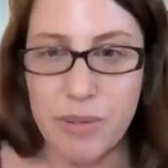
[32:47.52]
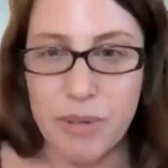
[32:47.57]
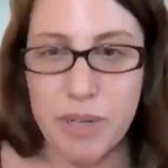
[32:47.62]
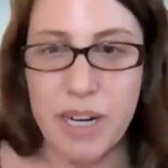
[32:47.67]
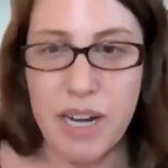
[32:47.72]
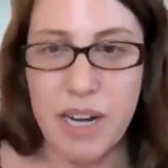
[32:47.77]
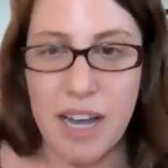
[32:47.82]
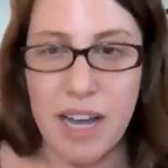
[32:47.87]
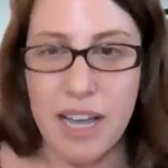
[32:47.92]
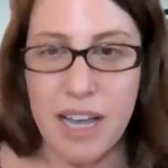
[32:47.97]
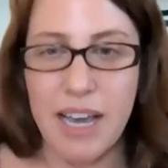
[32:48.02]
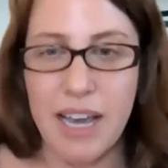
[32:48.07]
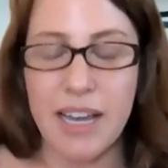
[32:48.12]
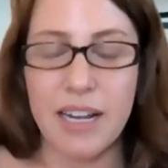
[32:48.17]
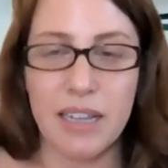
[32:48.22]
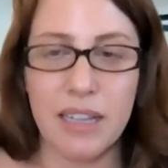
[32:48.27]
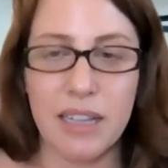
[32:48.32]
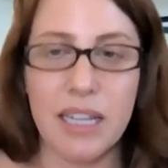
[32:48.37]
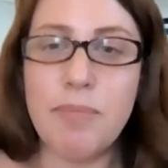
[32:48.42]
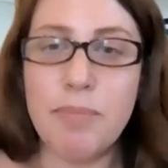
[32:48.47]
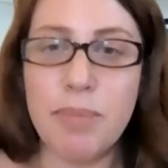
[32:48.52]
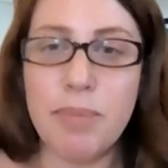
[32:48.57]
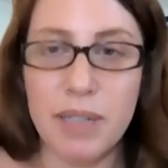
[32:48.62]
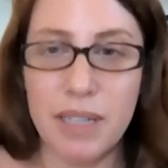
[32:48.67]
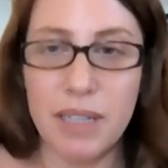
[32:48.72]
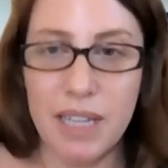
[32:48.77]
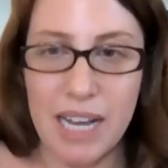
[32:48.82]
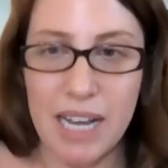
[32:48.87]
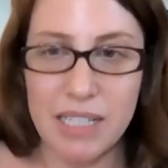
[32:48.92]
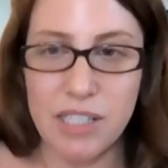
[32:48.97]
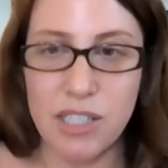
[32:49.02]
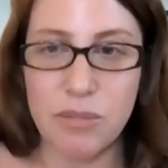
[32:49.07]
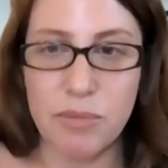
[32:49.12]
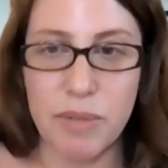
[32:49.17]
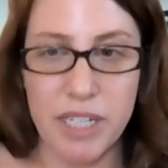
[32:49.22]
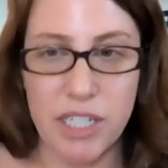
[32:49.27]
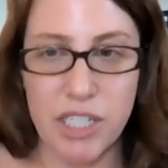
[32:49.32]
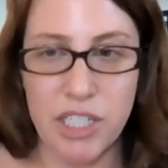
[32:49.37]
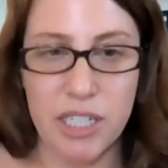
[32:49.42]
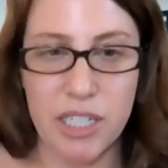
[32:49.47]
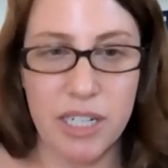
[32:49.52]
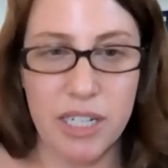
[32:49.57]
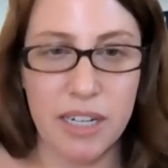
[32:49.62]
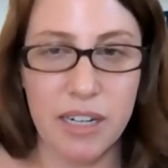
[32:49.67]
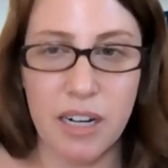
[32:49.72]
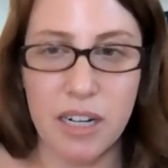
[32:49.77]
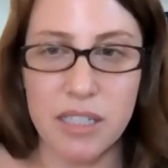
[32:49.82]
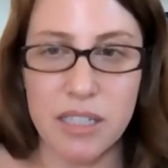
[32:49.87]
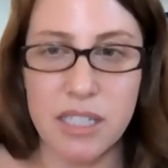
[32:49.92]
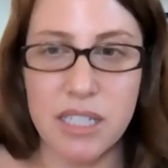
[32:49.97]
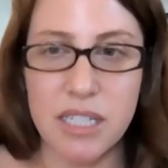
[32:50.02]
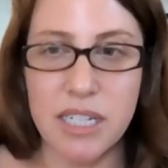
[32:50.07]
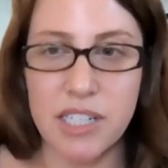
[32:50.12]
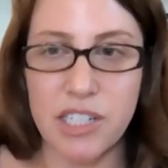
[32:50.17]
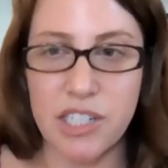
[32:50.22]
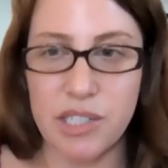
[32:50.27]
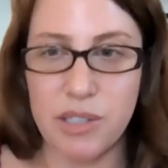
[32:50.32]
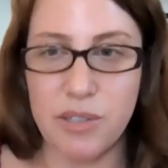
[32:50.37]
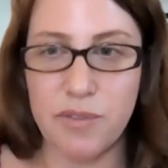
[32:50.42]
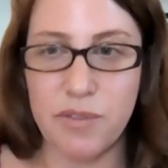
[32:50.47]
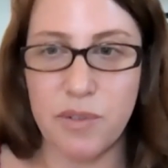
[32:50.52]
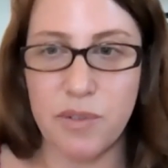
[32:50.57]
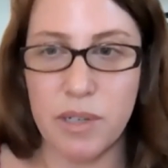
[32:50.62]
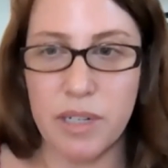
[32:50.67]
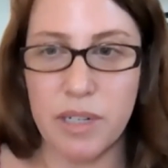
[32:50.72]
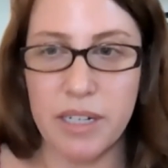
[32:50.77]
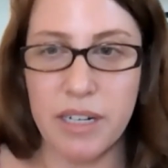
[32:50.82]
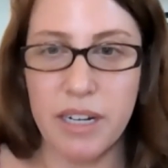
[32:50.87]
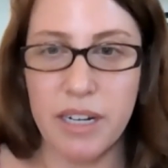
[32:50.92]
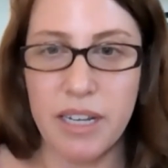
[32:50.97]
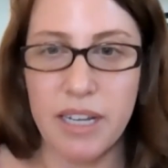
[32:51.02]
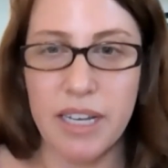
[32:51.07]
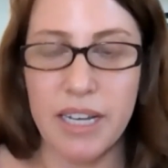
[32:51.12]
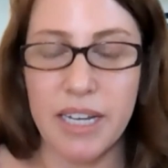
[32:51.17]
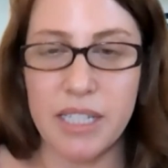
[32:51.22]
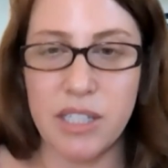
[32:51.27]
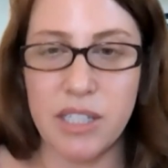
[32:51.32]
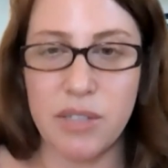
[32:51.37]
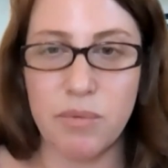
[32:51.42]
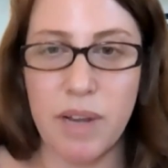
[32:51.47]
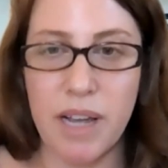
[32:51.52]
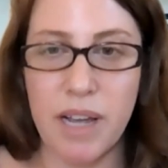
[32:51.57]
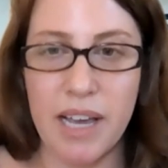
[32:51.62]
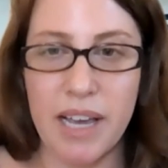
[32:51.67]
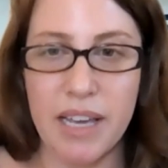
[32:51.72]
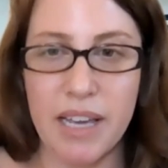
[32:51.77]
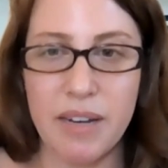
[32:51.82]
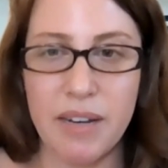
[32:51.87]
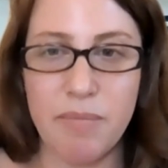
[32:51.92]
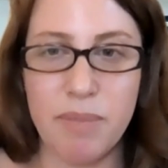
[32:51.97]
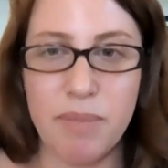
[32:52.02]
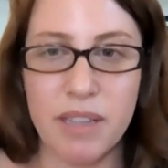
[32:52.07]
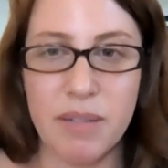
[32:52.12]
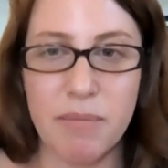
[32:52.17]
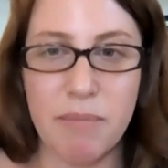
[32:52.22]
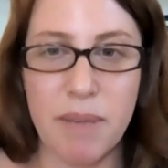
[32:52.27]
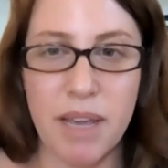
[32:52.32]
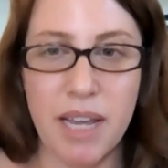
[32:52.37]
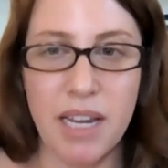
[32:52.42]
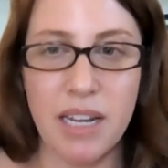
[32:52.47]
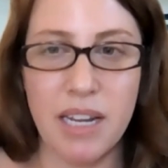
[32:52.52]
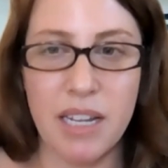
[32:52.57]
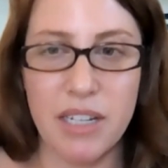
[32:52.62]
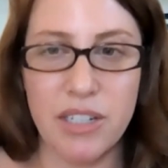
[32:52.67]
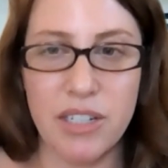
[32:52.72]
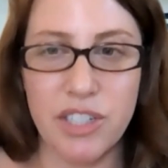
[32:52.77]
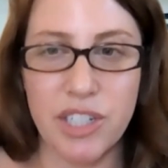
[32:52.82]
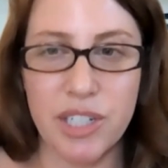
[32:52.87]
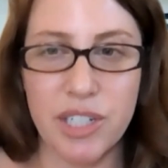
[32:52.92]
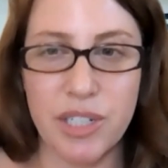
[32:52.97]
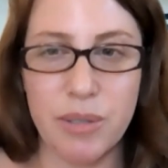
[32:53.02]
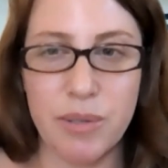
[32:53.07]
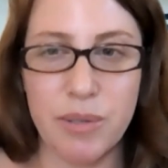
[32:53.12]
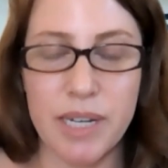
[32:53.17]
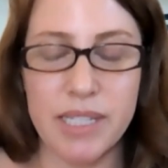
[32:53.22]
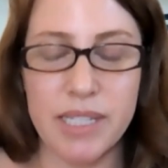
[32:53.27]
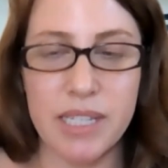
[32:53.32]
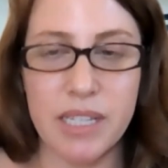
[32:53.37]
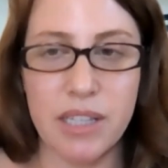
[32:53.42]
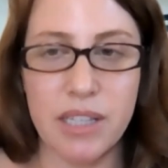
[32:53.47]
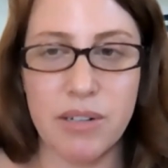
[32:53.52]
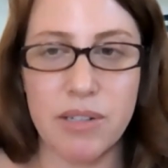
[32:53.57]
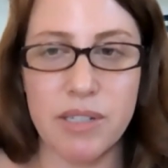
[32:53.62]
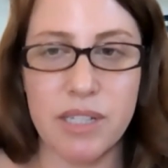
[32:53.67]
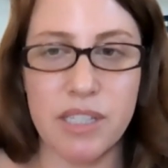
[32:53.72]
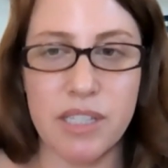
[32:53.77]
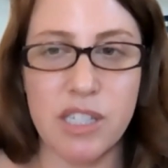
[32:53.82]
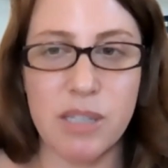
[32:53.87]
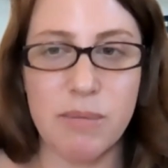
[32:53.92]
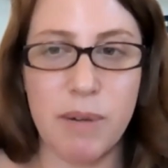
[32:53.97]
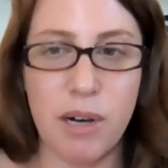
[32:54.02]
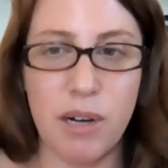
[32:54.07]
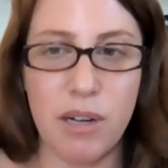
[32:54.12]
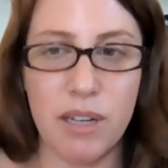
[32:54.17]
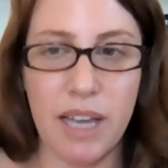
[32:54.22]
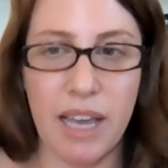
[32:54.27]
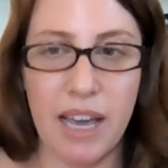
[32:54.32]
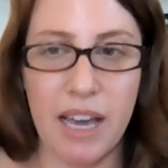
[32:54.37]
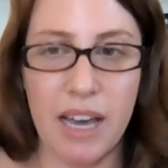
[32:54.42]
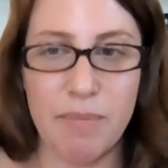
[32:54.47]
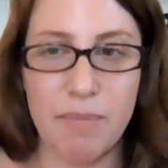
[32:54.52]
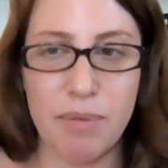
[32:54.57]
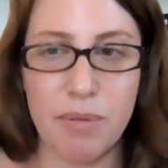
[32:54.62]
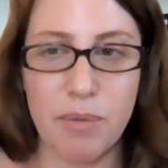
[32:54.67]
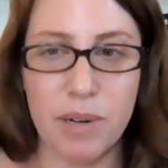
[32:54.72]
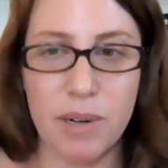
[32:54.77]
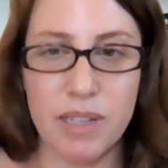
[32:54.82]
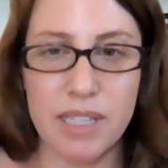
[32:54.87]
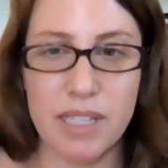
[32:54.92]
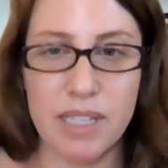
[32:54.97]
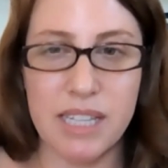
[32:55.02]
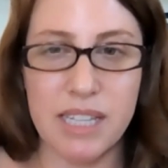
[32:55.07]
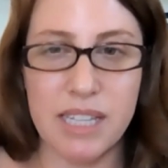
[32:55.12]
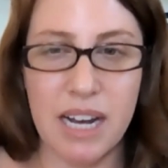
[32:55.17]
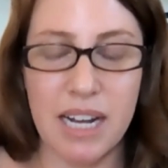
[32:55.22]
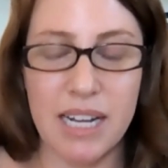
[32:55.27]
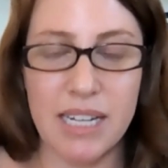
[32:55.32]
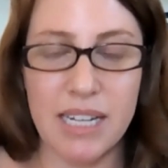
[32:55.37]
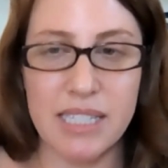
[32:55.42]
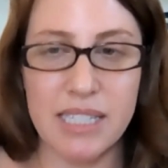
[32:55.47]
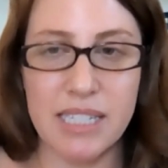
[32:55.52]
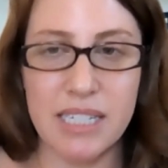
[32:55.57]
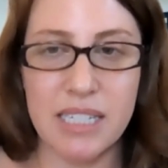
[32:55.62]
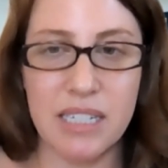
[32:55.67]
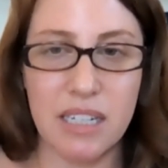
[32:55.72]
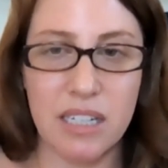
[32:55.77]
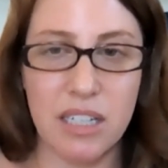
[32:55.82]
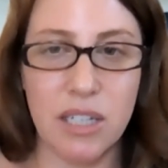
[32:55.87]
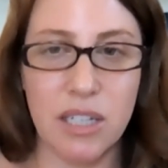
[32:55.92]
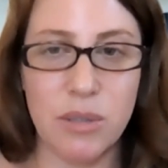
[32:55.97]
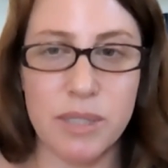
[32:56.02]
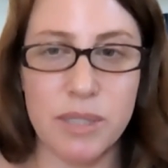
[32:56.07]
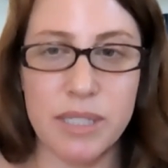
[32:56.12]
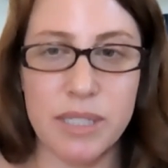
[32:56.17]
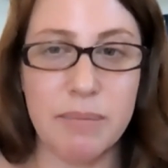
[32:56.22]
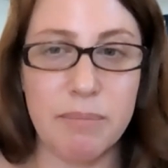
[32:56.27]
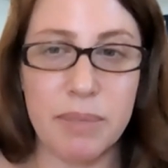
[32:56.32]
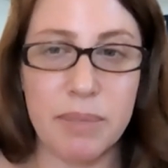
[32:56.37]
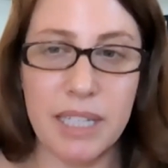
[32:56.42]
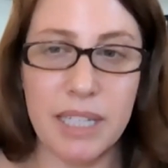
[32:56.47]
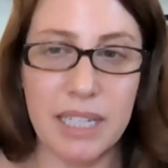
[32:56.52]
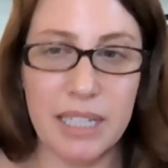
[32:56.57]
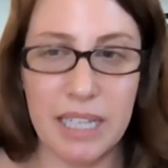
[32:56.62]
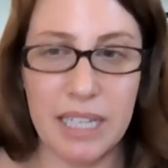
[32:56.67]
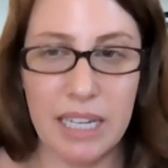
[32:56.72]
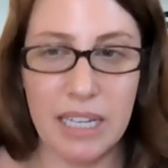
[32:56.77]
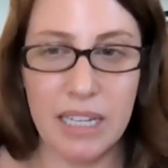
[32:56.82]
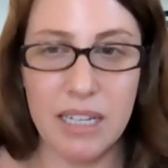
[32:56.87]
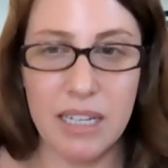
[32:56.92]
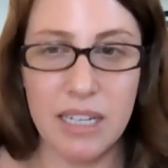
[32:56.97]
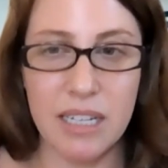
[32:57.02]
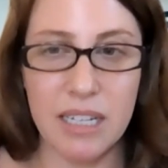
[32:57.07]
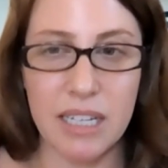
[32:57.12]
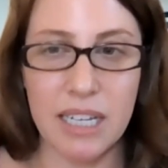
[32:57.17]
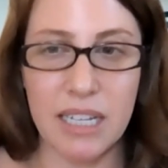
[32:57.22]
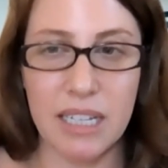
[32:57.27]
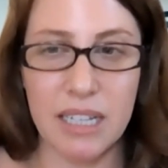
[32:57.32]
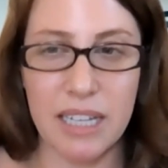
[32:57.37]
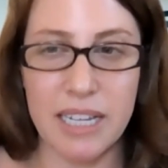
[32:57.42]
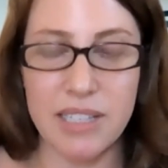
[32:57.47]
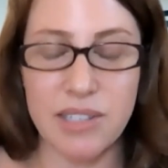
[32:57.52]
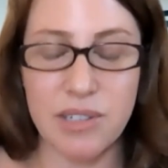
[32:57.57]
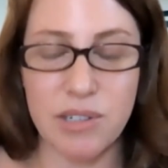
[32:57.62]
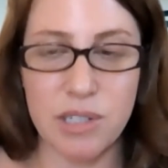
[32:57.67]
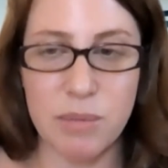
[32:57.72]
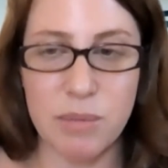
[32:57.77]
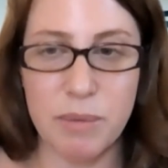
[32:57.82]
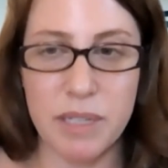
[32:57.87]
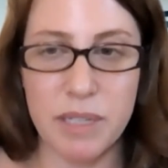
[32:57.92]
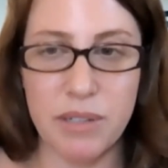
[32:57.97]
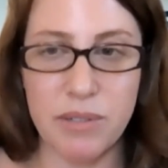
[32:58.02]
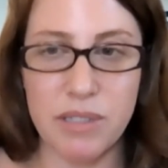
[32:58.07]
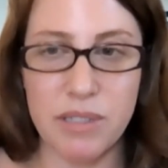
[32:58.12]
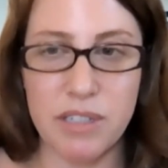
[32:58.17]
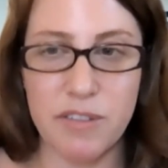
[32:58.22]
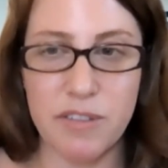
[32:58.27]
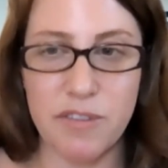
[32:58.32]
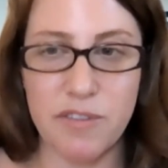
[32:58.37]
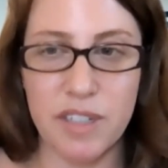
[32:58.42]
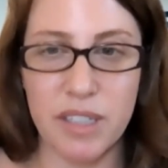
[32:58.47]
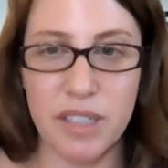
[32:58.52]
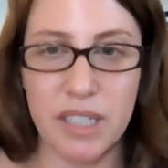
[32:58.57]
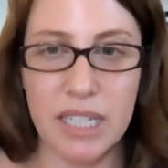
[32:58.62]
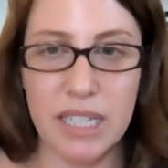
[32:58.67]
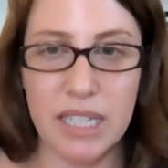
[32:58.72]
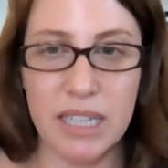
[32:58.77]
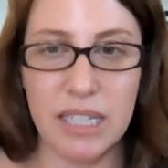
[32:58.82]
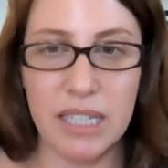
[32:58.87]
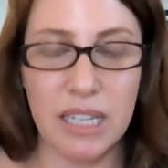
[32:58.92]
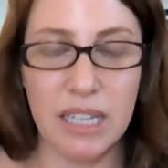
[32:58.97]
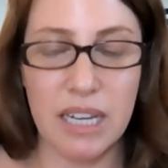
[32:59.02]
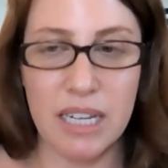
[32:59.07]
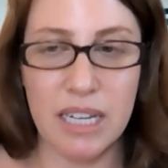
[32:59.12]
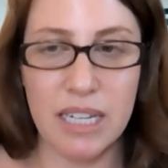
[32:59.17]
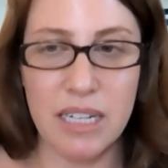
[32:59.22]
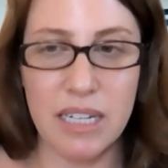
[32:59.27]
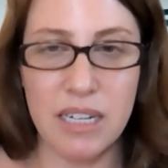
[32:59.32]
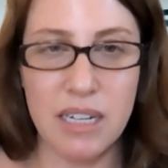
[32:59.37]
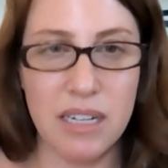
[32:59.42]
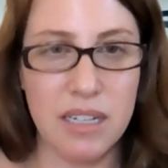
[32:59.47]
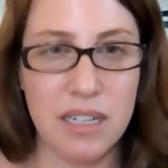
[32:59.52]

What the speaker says: one. I had a lip laceration and got stitches for it. It's red, but the main issue is that there is a small gap where the sides didn't close completely. Can lasers be used to fill in the line?